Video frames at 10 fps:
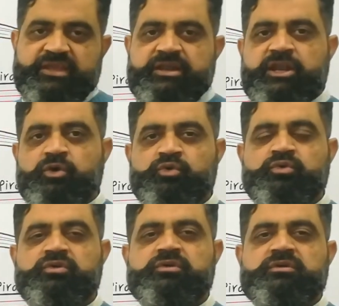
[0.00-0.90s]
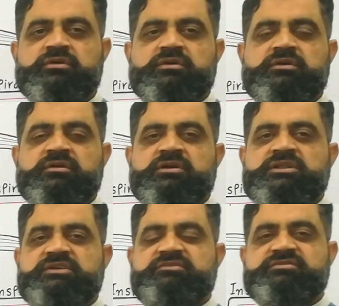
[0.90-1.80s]
Now,
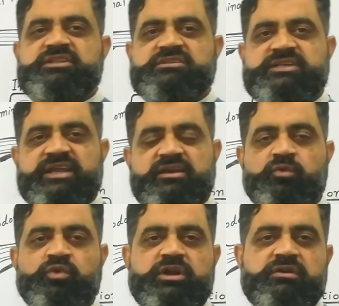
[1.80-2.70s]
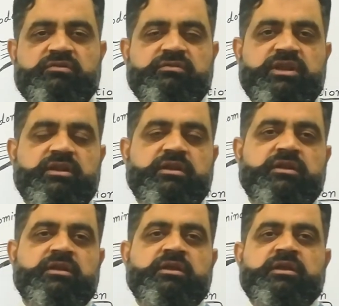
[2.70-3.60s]
the, the cycle 1 will
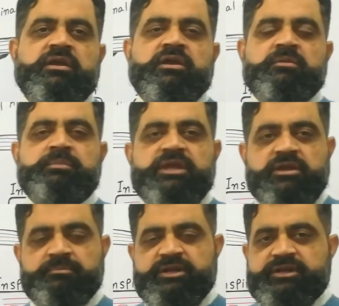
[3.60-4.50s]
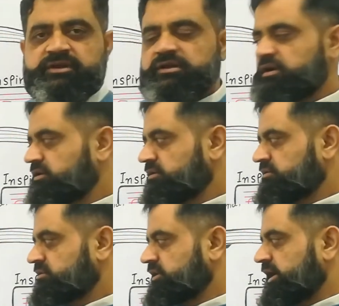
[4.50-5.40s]
be completed
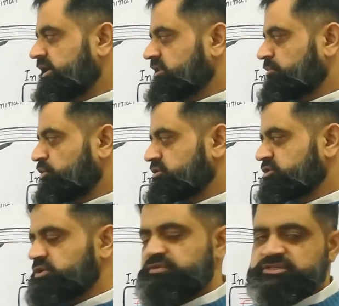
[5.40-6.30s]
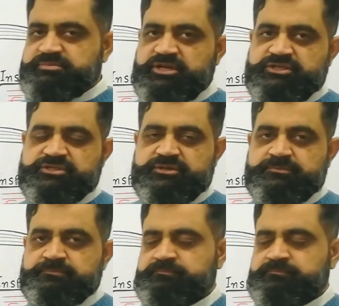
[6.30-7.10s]
at the process of expiration.